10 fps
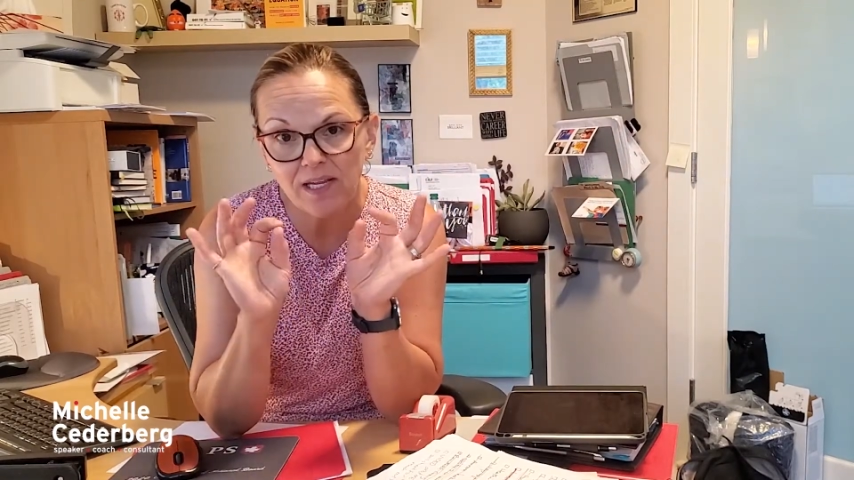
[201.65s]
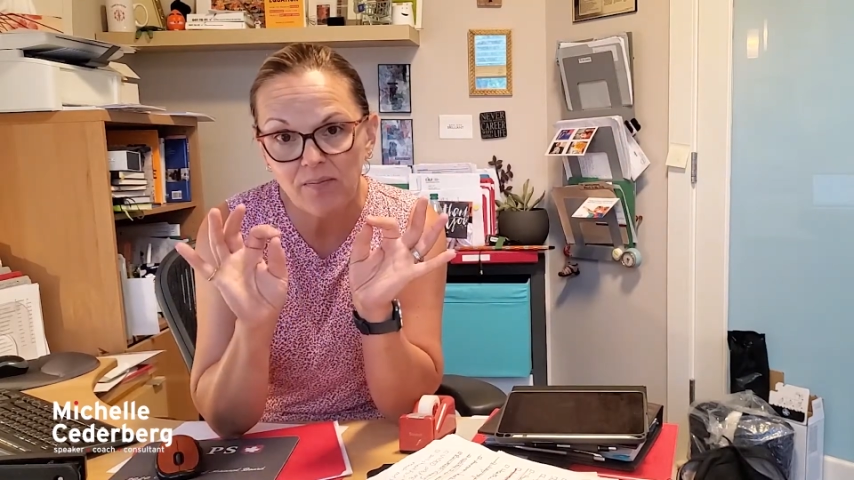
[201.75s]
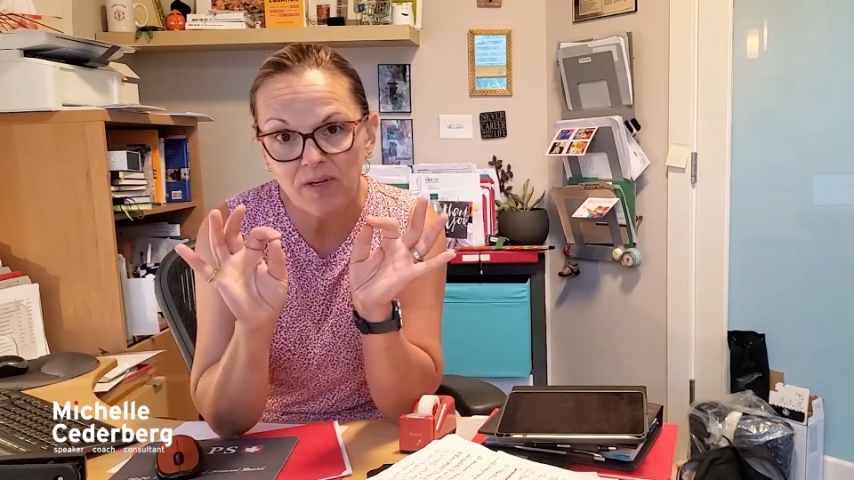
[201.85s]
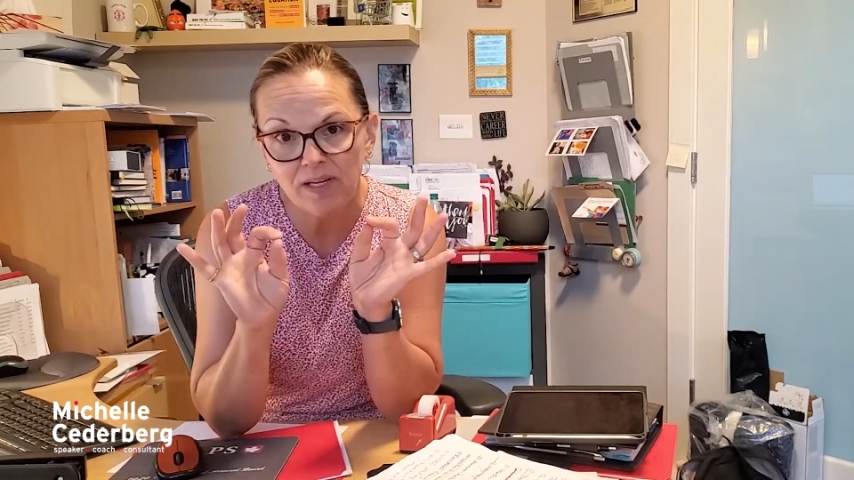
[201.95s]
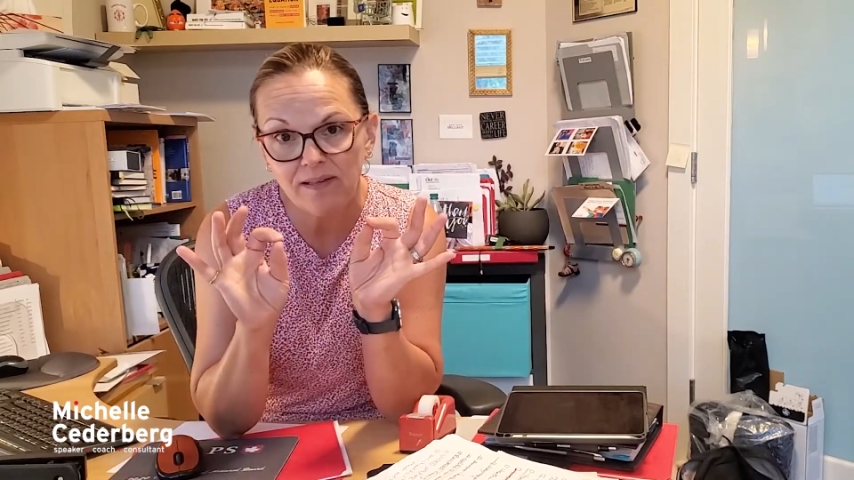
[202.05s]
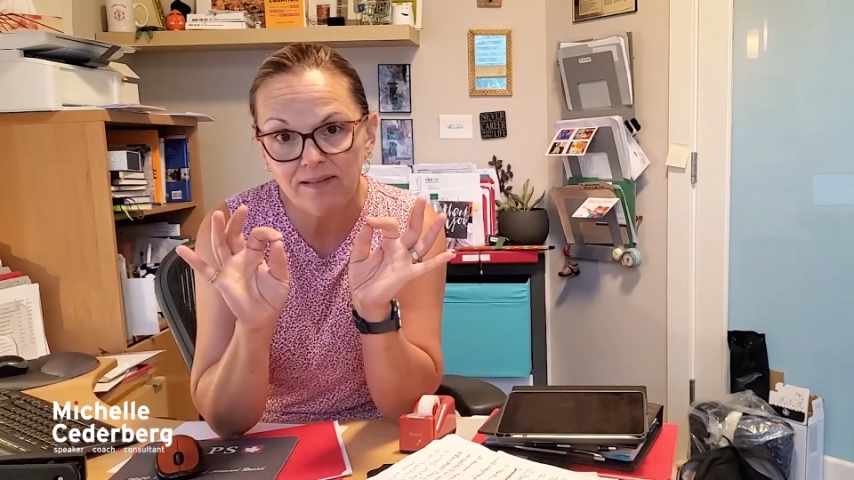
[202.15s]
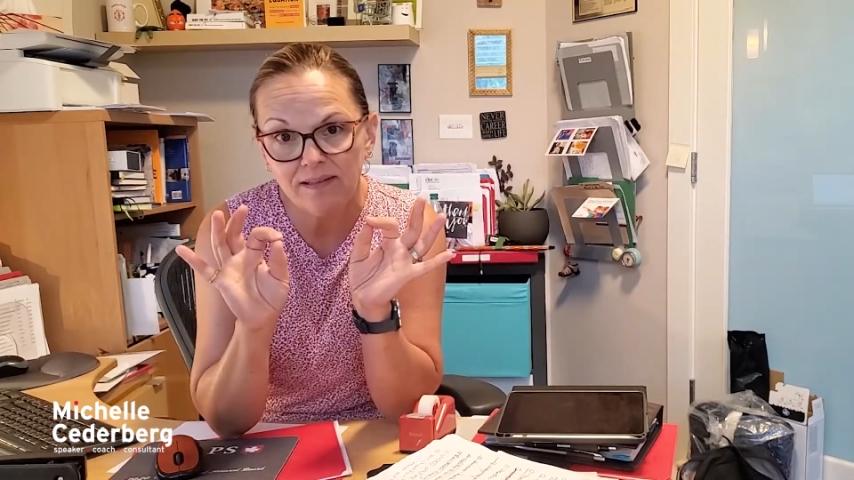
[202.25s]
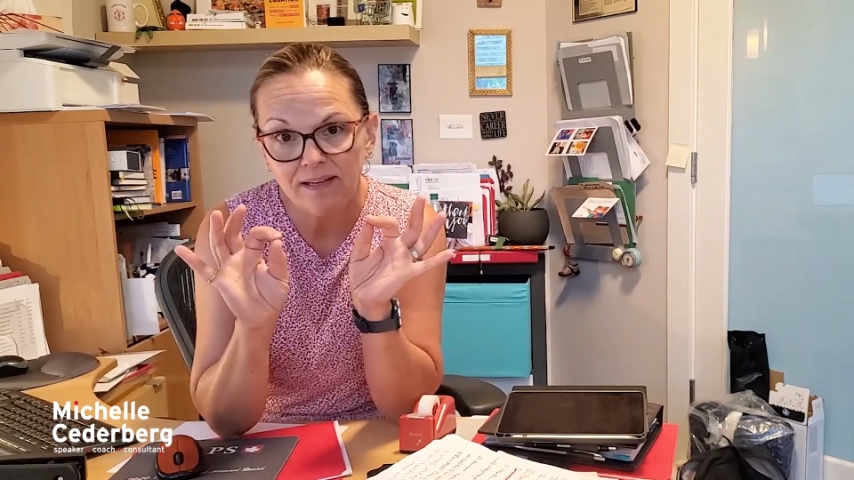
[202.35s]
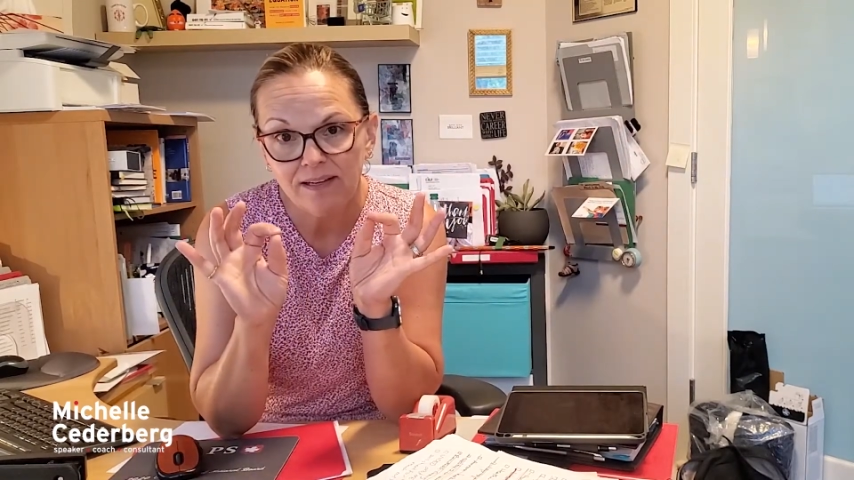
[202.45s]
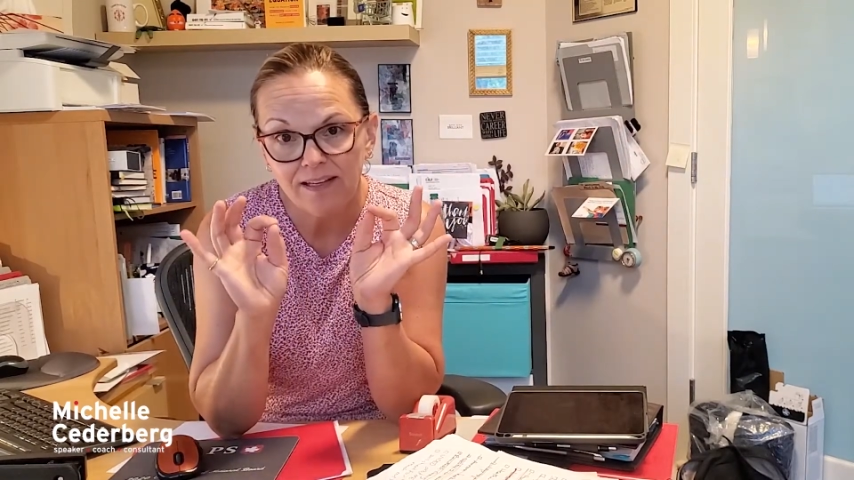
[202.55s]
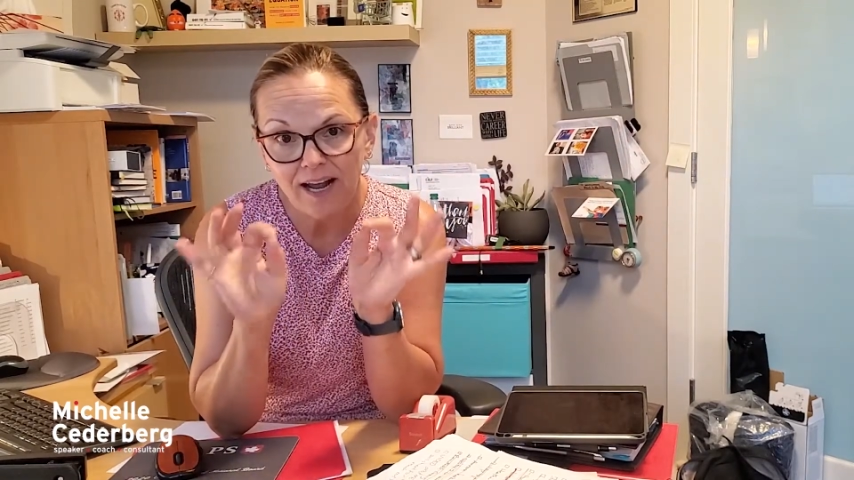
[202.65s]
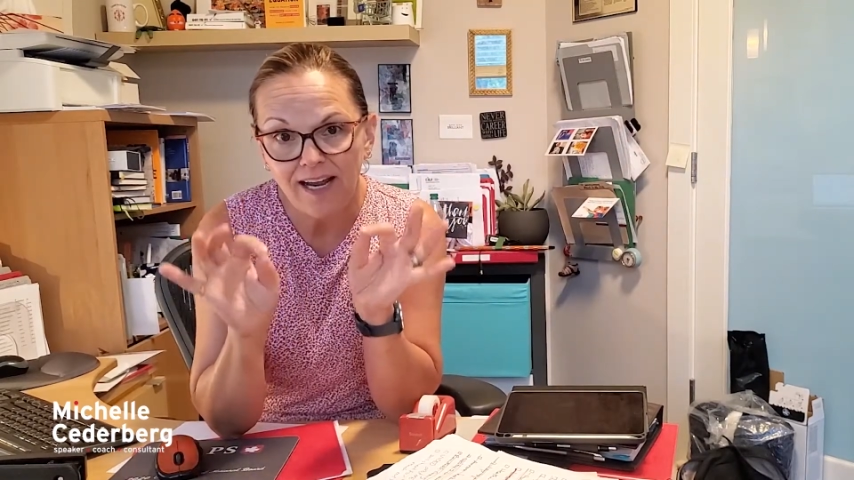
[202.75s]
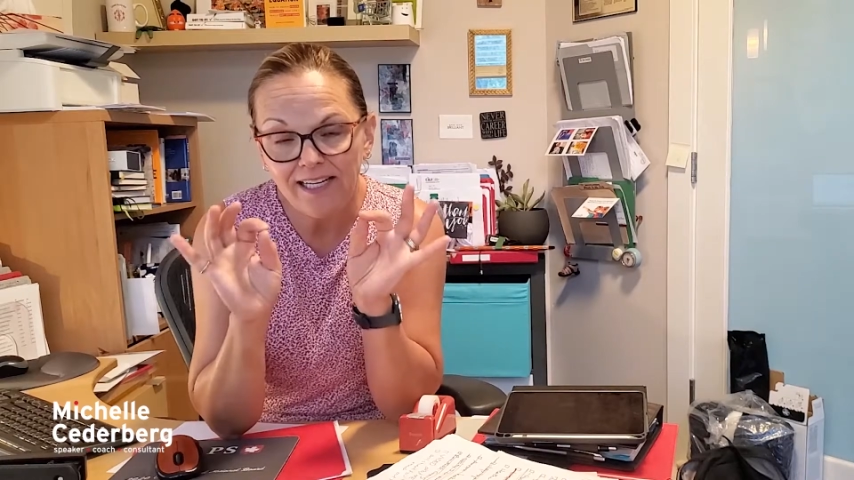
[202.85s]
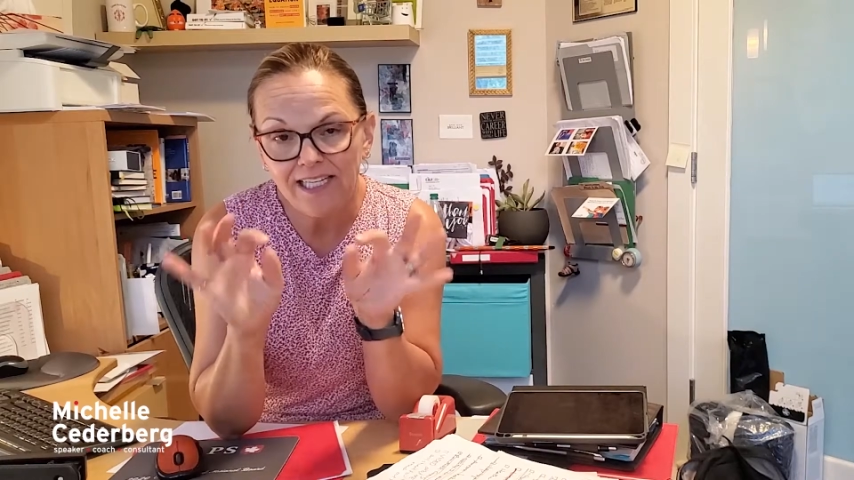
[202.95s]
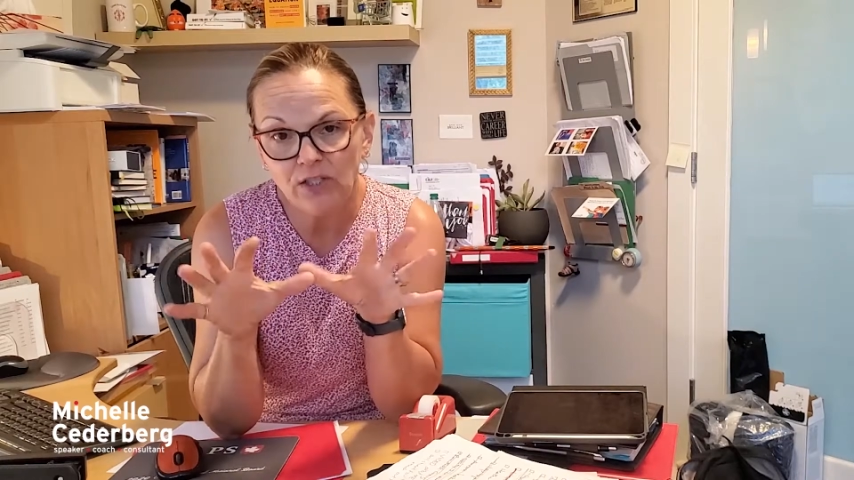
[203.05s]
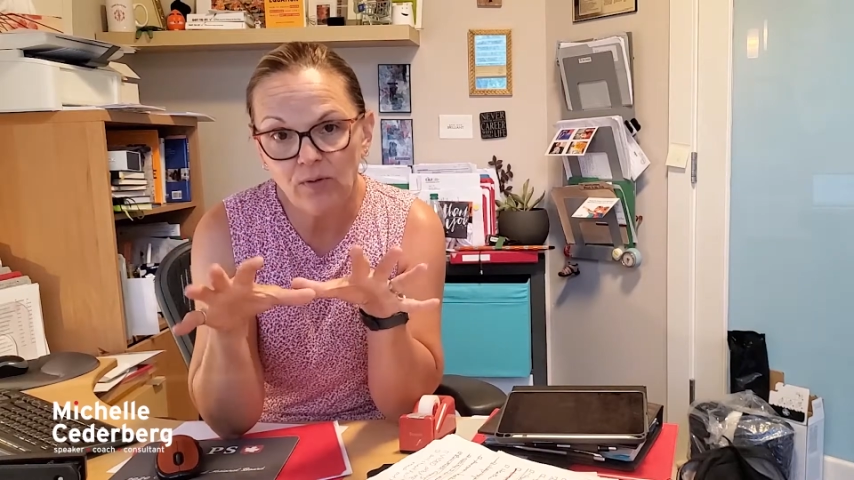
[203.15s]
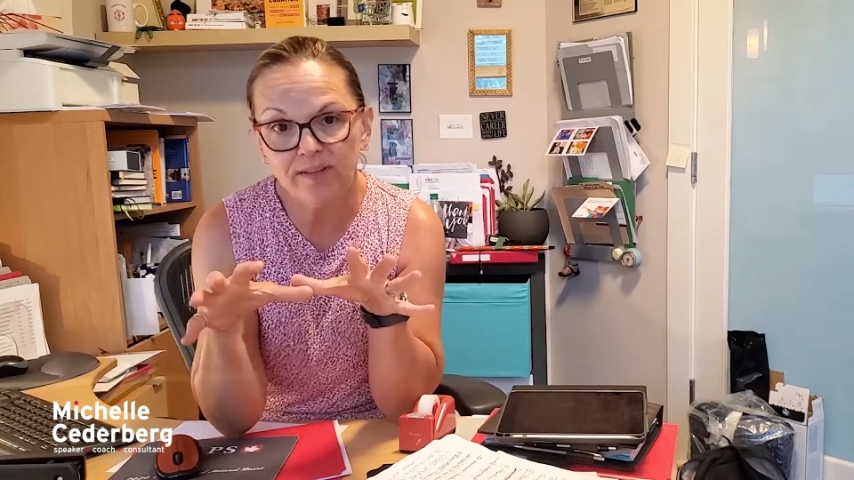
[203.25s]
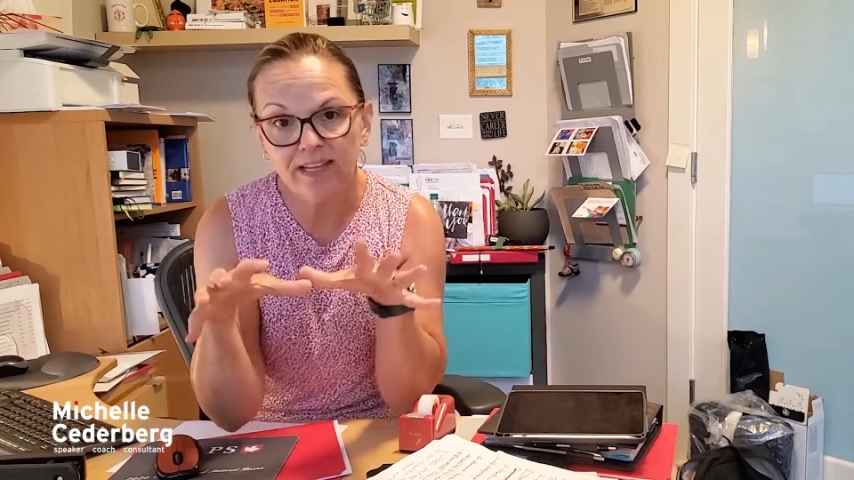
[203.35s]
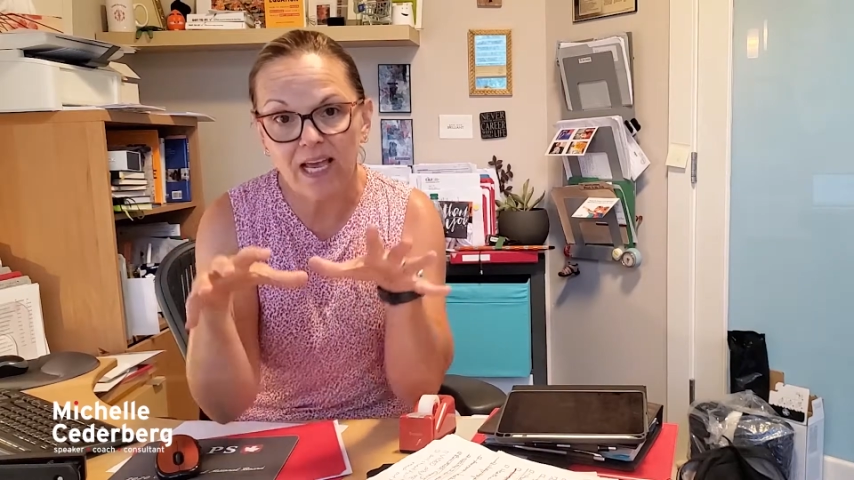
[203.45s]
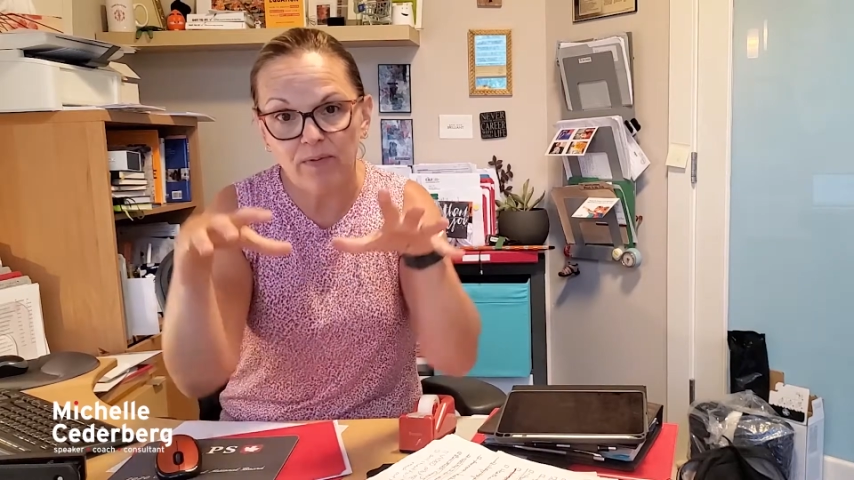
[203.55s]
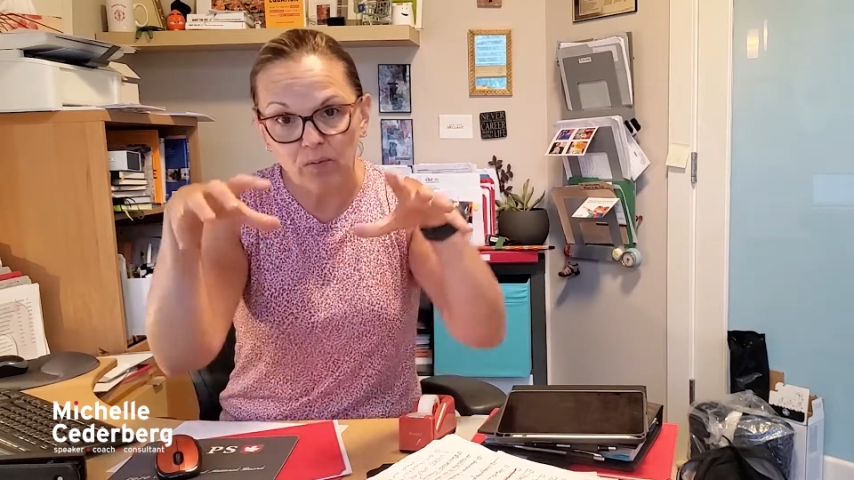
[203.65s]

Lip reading: it means that I need to examine